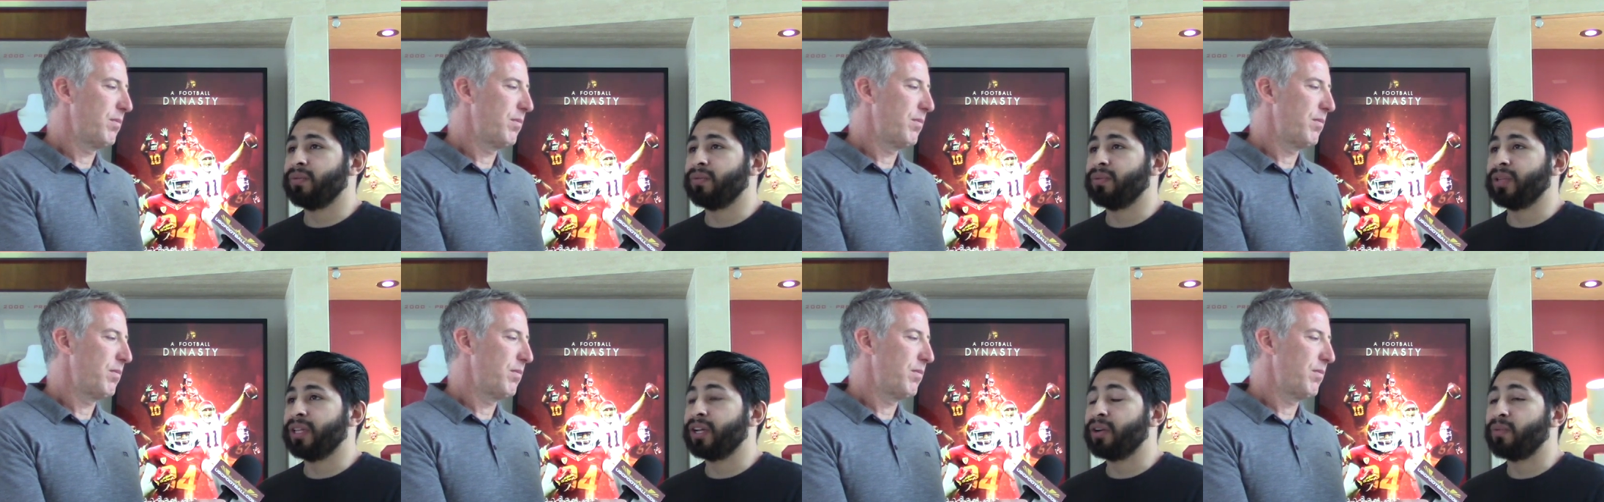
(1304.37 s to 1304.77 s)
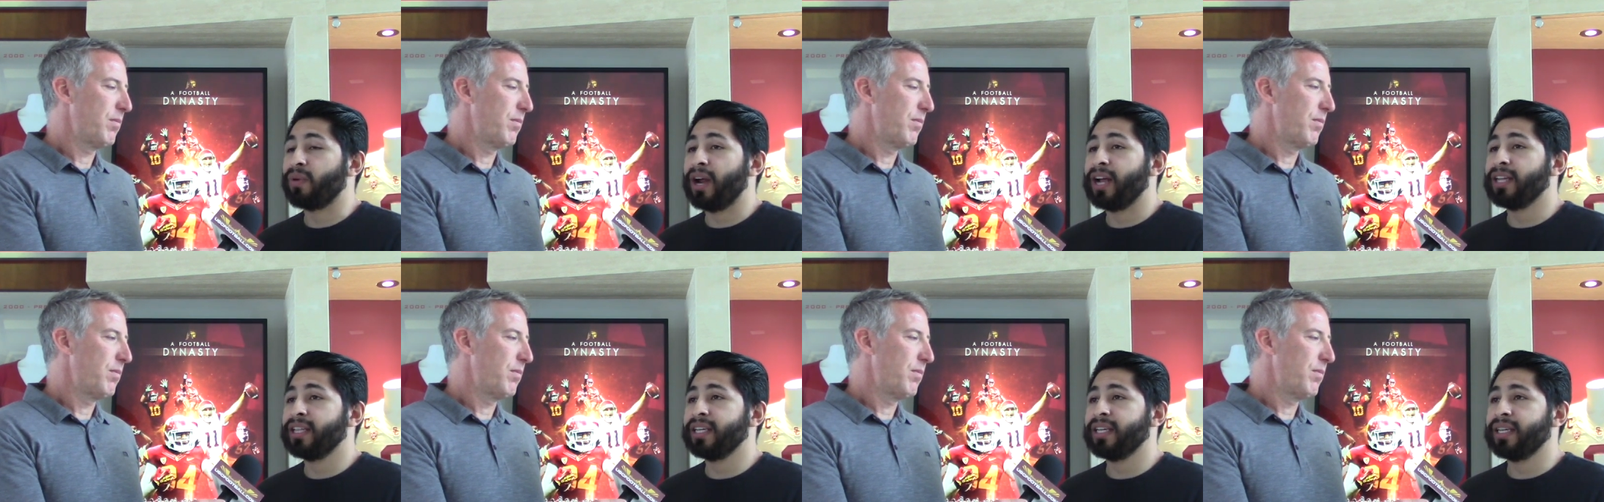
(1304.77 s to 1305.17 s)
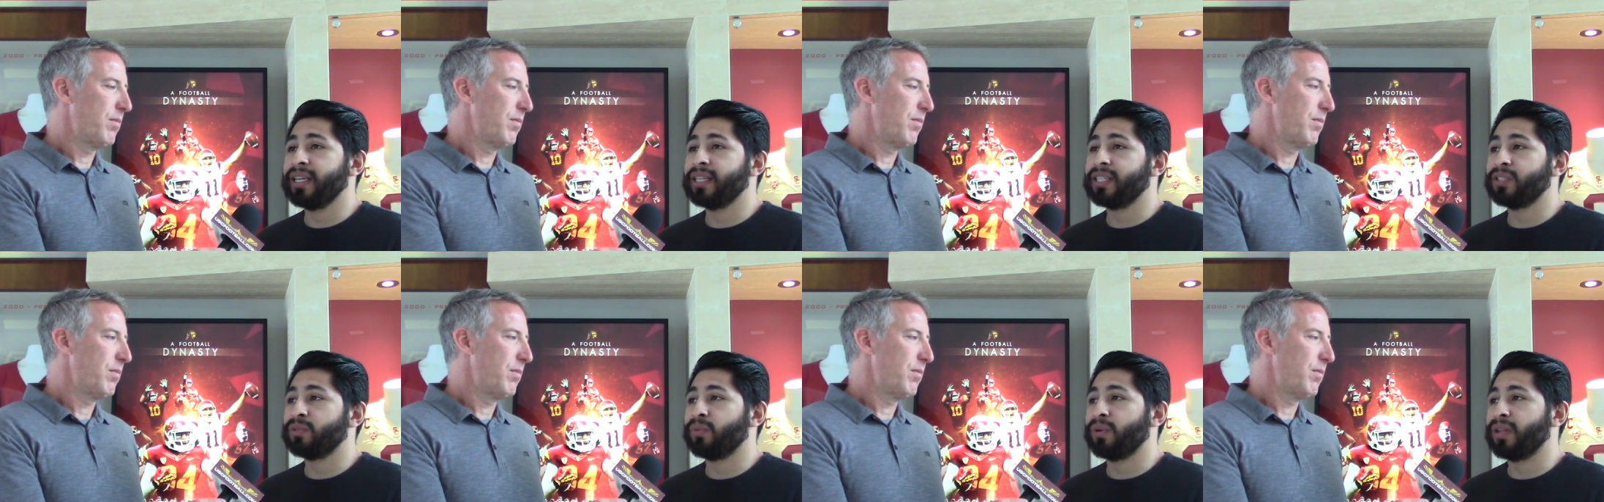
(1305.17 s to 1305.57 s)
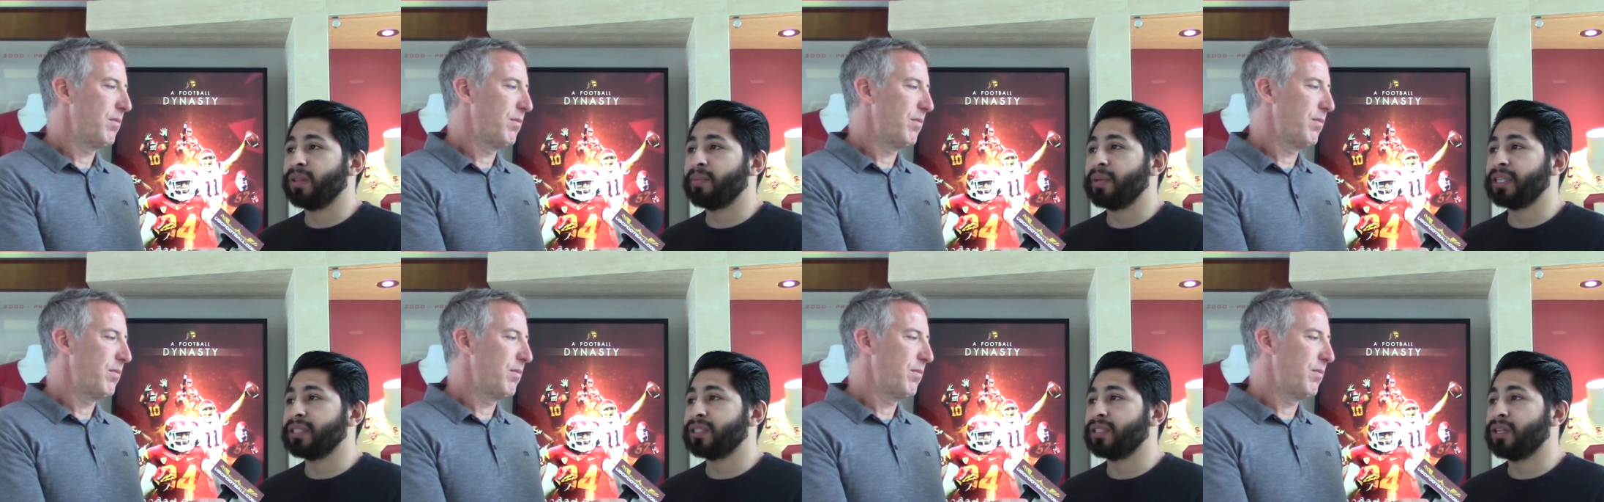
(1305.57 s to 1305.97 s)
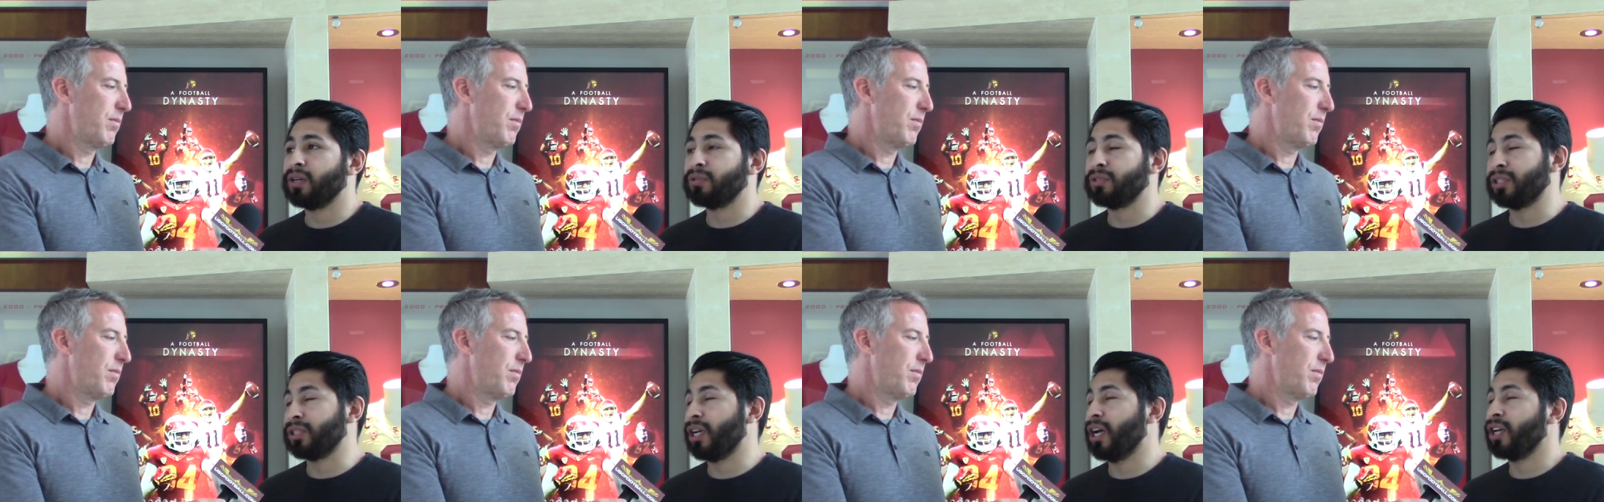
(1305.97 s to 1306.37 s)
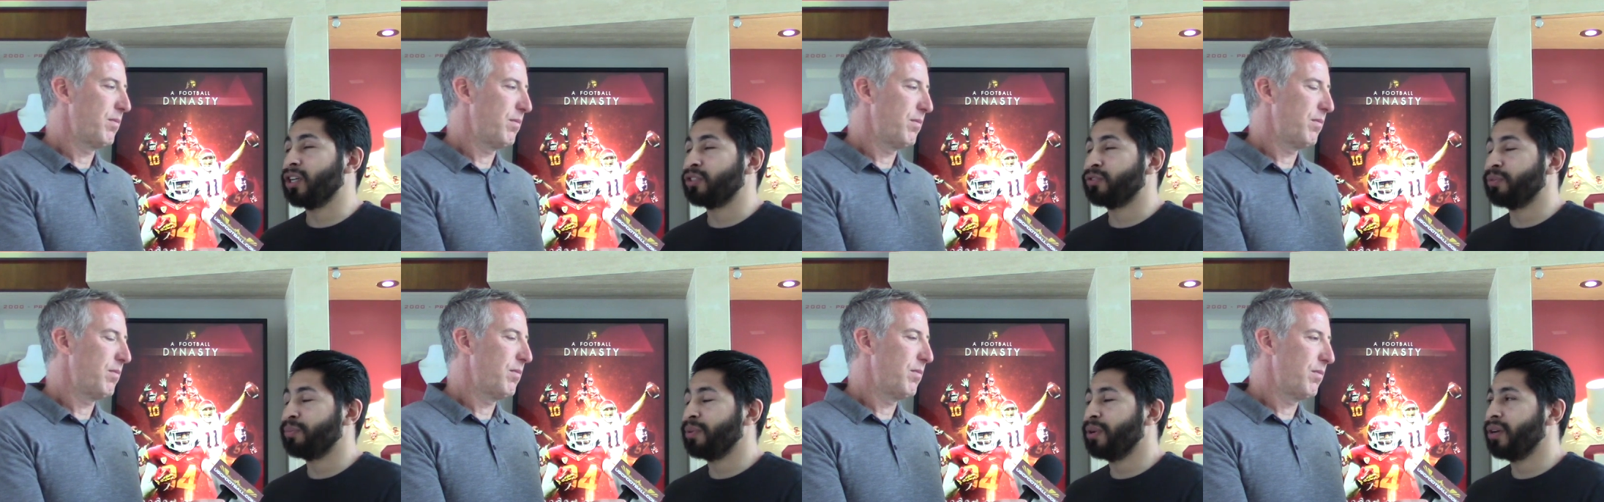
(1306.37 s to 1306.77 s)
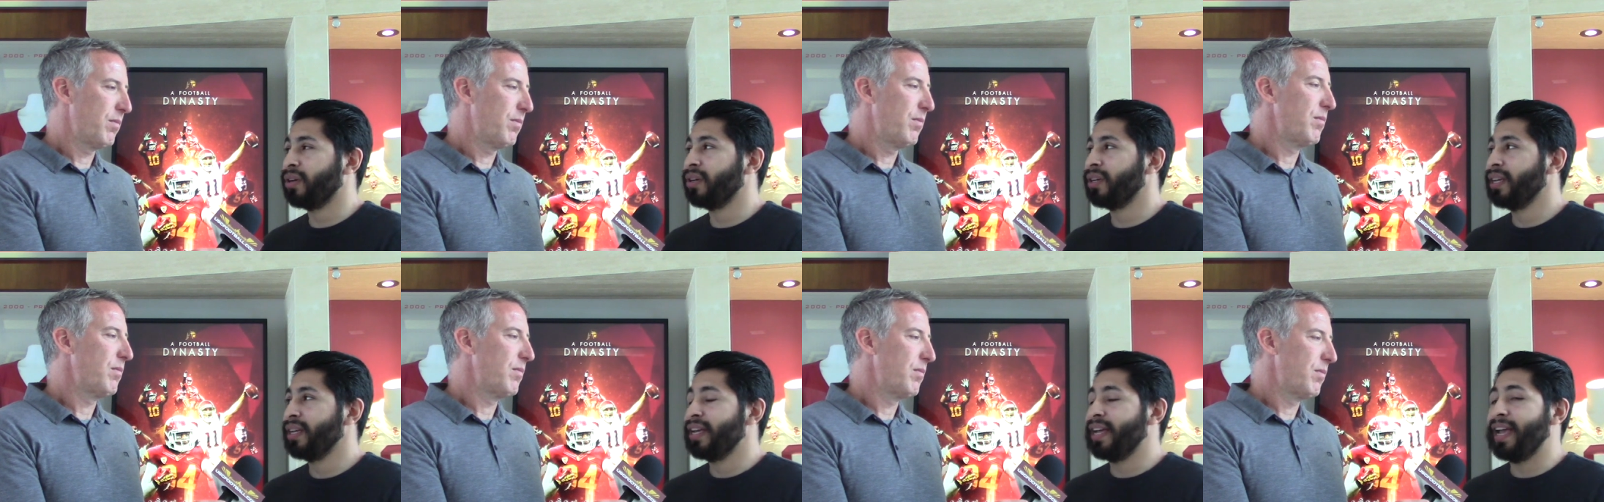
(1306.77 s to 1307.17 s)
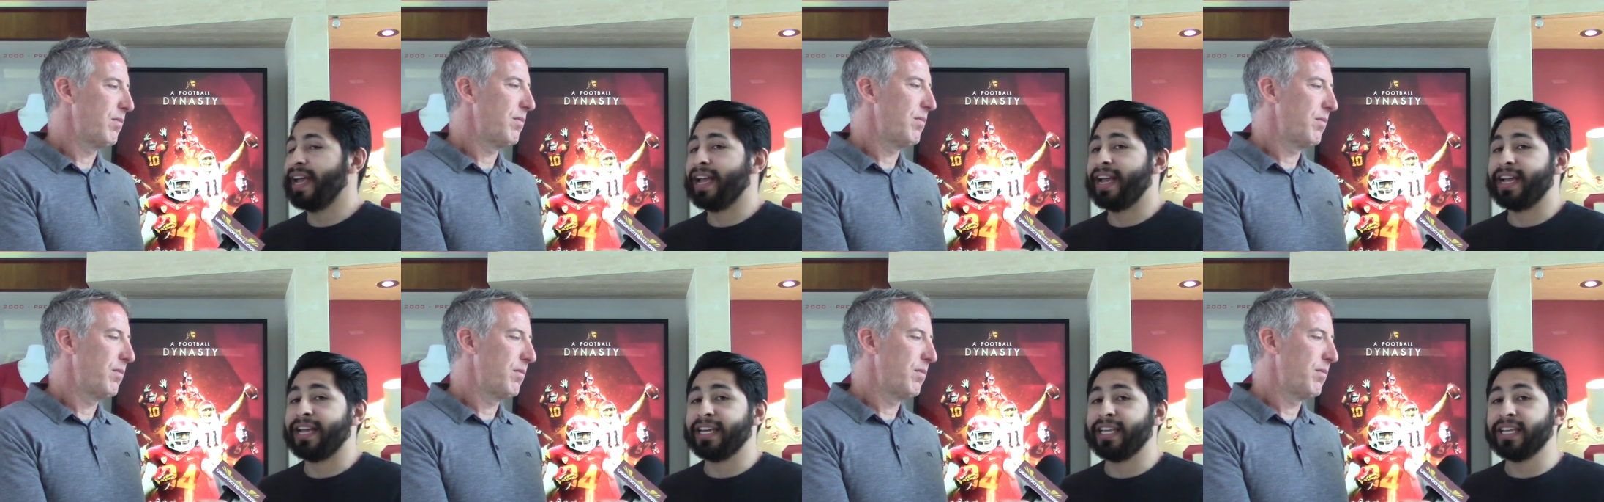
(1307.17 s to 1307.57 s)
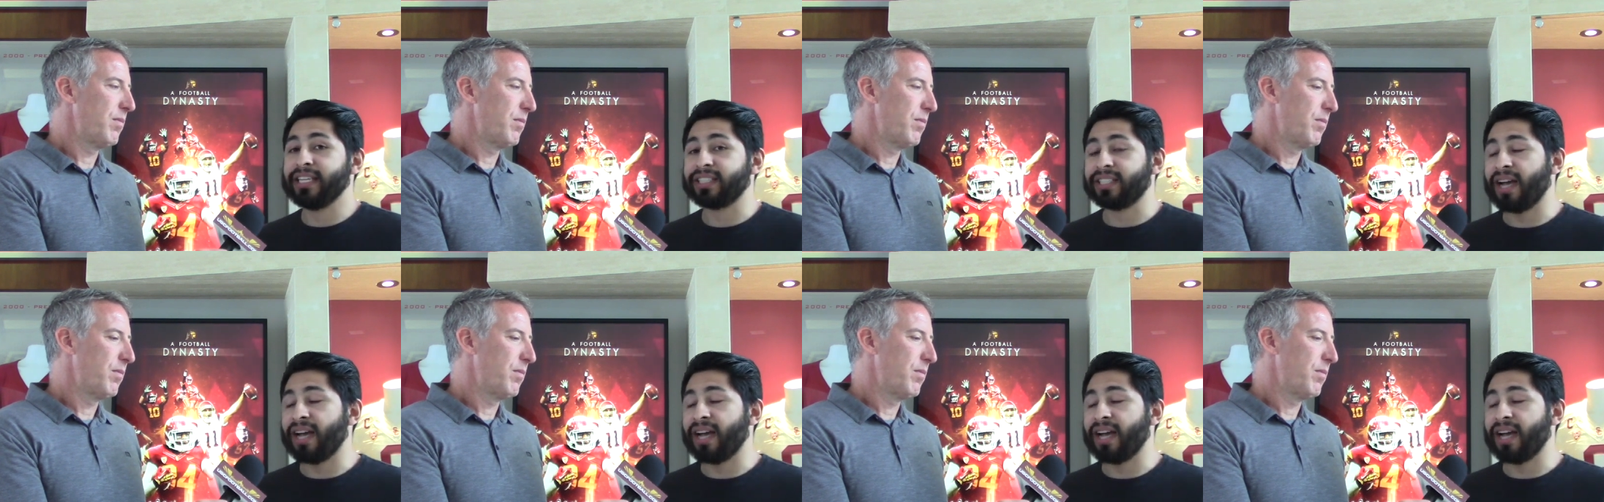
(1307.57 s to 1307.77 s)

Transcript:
Speaker 1: Lincoln Riley is one of the best coaches in college football, and he is